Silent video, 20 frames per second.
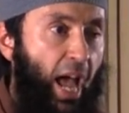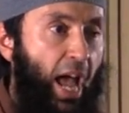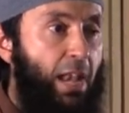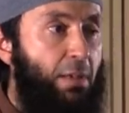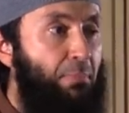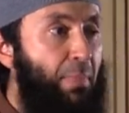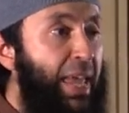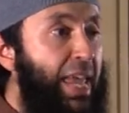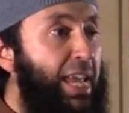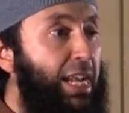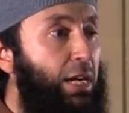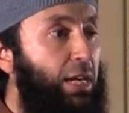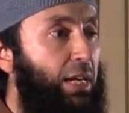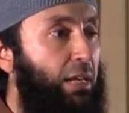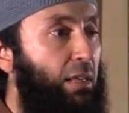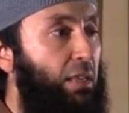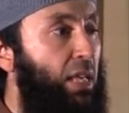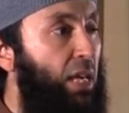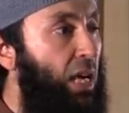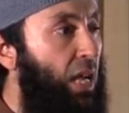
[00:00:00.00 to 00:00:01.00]
and
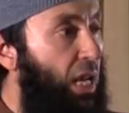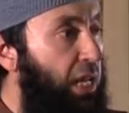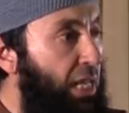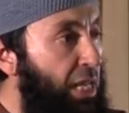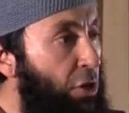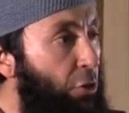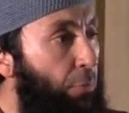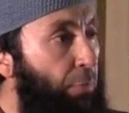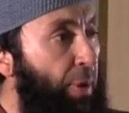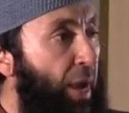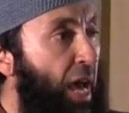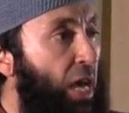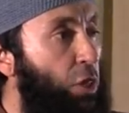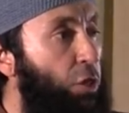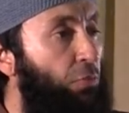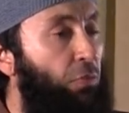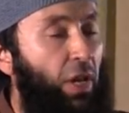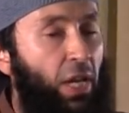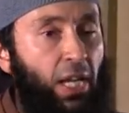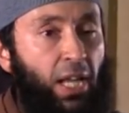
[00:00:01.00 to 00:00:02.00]
make the clear
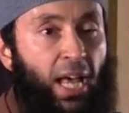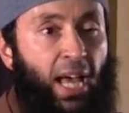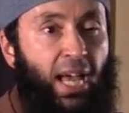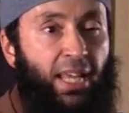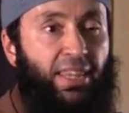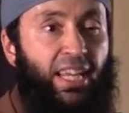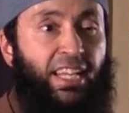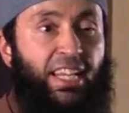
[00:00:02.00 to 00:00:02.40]
path of Allah